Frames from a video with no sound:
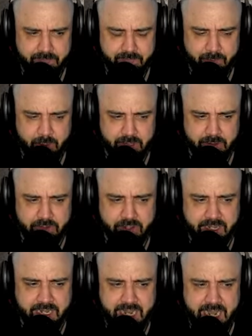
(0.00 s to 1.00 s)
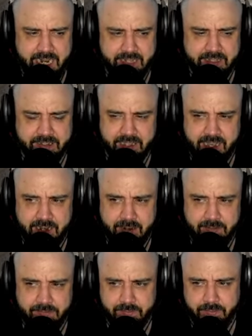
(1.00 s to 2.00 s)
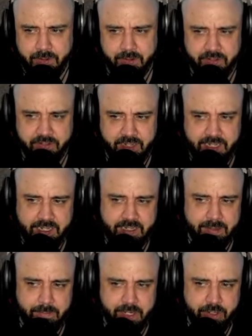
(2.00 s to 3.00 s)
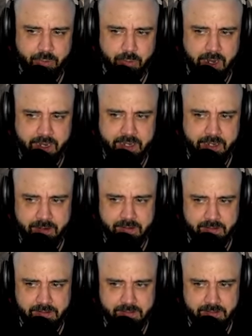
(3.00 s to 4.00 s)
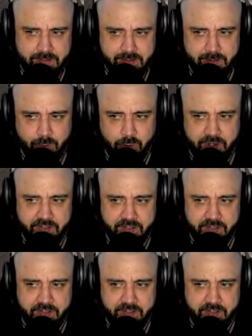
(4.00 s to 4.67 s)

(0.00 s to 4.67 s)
Well, it looks like it added the tire. You can see the menu right here, what is